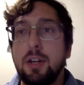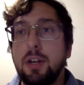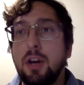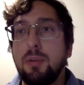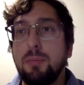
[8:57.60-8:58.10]
the
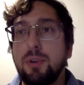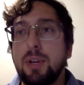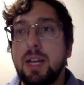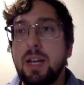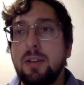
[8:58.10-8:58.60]
no
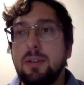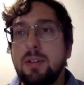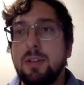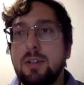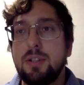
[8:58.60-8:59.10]

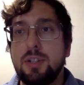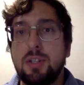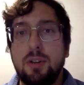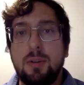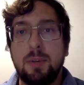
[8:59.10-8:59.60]
breakdown,
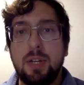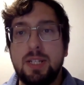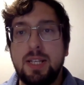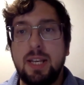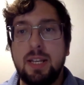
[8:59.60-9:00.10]
so I'm gonna
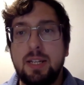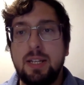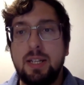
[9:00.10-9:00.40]
say it